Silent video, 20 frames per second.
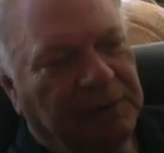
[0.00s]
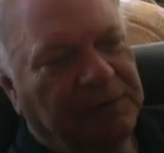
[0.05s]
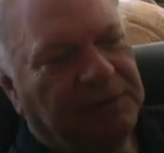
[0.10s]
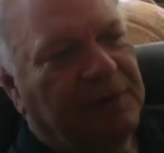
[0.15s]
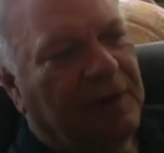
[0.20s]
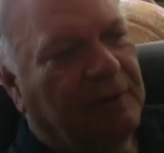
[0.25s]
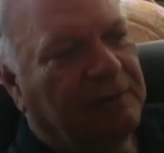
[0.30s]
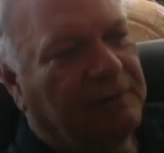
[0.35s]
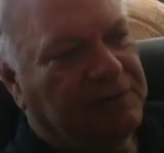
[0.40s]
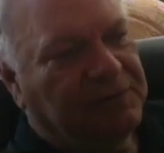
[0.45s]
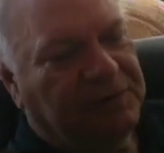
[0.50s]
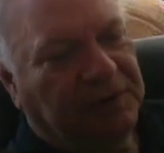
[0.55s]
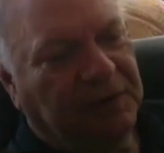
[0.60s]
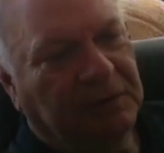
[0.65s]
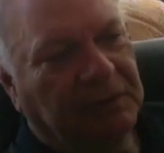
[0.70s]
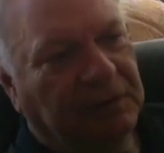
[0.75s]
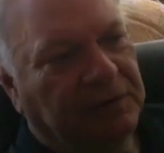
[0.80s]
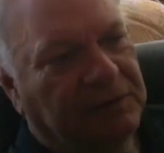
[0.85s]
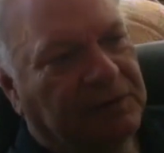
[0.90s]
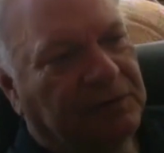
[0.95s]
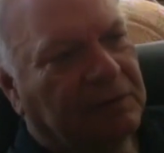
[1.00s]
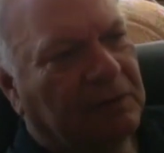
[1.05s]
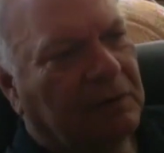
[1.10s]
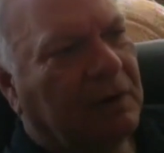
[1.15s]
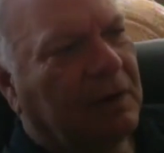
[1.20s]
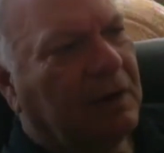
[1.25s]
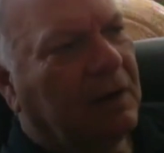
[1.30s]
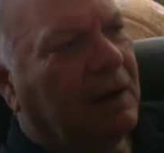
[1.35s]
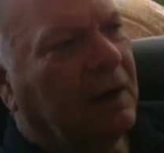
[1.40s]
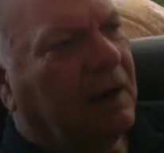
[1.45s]
Once you have the sequence,
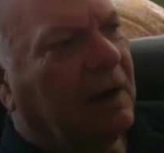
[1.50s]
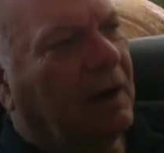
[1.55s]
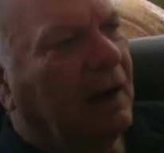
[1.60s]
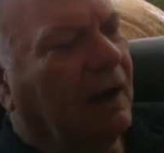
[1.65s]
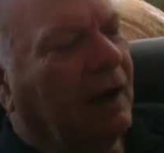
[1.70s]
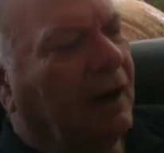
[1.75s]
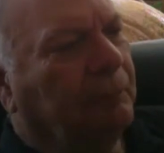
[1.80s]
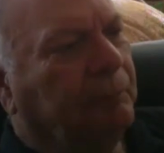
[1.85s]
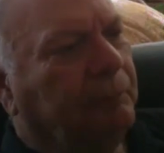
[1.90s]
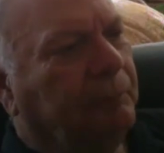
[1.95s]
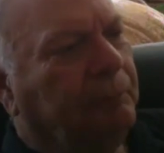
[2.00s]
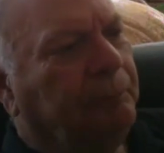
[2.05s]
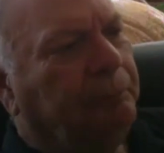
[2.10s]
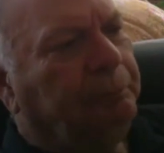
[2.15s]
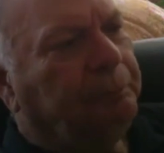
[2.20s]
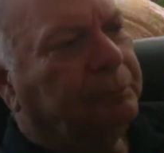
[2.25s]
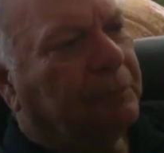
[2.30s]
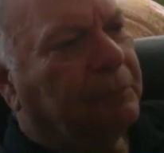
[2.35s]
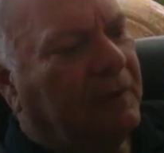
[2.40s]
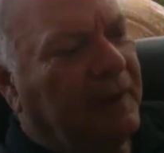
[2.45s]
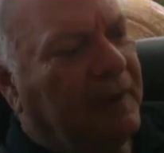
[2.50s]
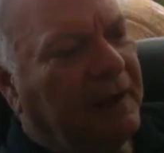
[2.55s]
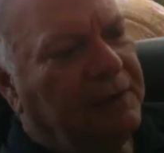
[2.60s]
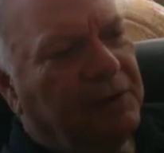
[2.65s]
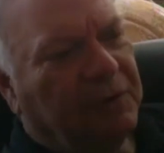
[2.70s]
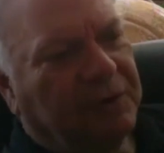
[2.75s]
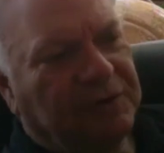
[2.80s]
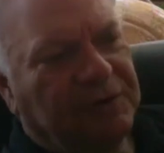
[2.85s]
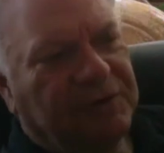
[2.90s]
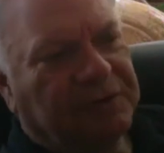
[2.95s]
um, then
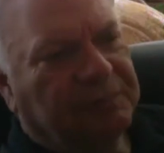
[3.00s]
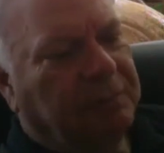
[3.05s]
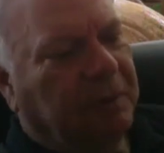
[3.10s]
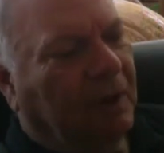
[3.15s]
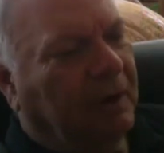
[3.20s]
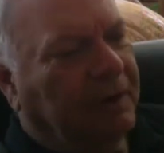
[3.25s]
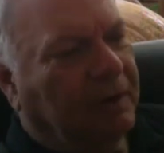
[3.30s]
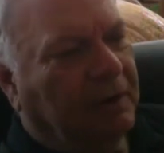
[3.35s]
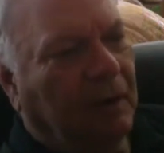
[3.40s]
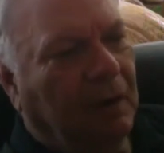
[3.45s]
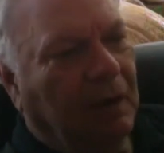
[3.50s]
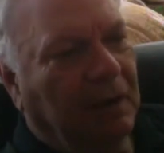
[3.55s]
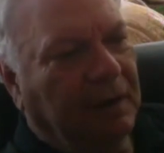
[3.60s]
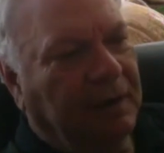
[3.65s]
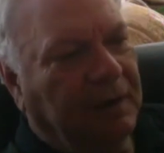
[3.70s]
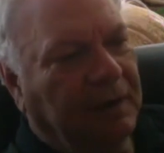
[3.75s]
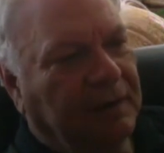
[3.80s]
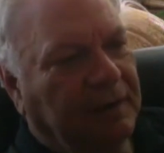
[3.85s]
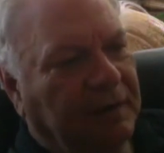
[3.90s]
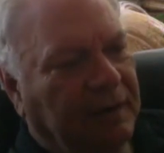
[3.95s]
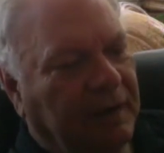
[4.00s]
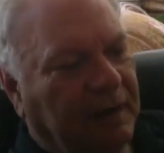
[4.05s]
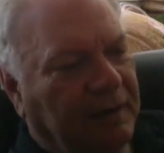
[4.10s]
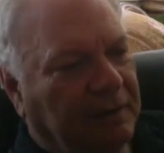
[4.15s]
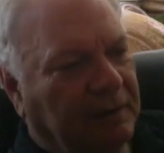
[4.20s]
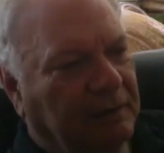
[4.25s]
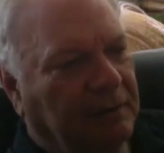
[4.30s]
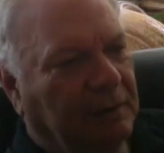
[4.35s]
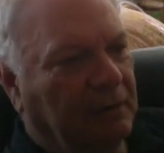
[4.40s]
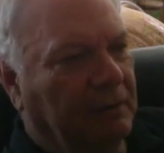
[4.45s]
you can just plug it all in, and,
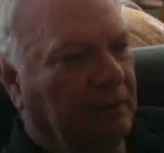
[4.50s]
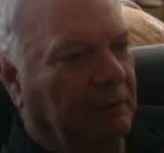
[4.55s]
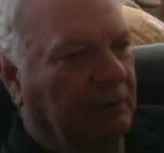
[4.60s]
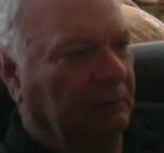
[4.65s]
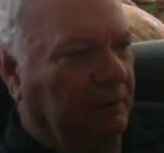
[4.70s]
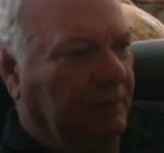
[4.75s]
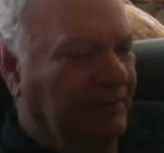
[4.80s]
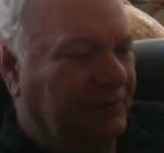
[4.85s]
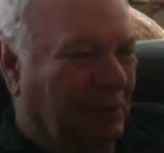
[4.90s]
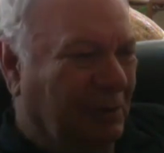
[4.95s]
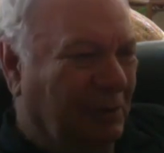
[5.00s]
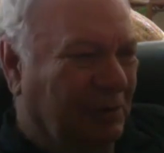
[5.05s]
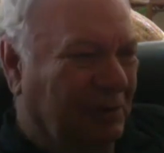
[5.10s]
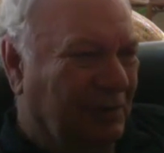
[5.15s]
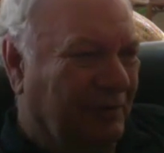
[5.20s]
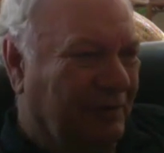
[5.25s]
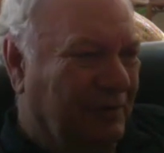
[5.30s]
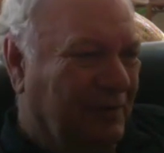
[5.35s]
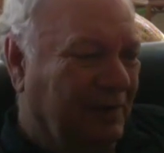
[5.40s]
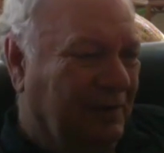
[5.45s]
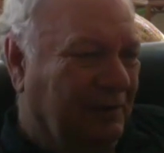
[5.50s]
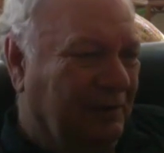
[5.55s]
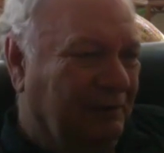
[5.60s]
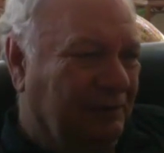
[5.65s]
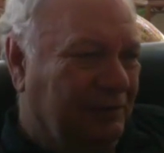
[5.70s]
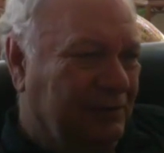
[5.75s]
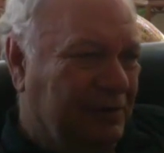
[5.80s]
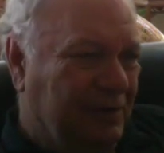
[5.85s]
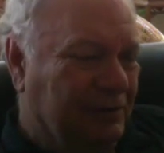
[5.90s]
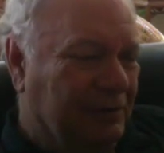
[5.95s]
and the whole historical thing of
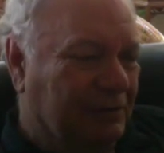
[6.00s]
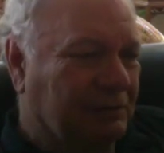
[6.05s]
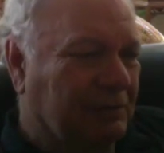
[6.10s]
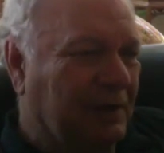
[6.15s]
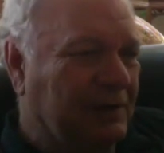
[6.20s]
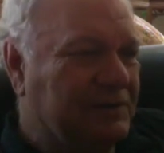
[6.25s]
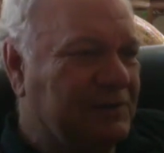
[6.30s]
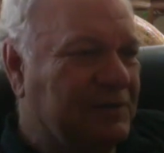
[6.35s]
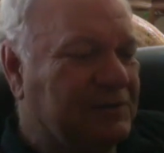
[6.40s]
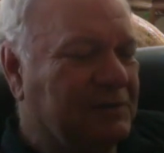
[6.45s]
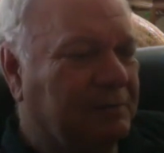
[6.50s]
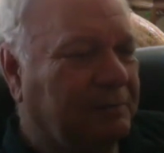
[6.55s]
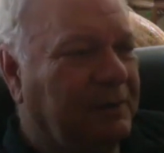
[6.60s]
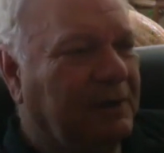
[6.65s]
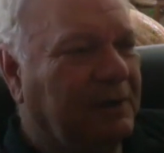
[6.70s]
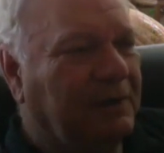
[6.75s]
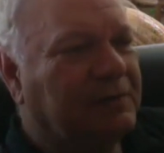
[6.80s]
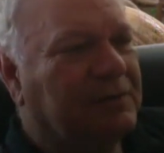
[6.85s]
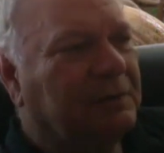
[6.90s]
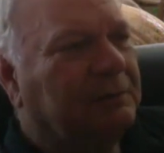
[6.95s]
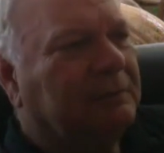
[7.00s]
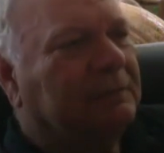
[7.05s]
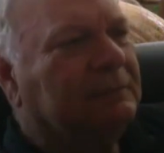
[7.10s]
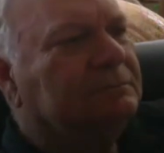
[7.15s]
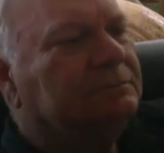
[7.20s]
Jesus Christ disappears.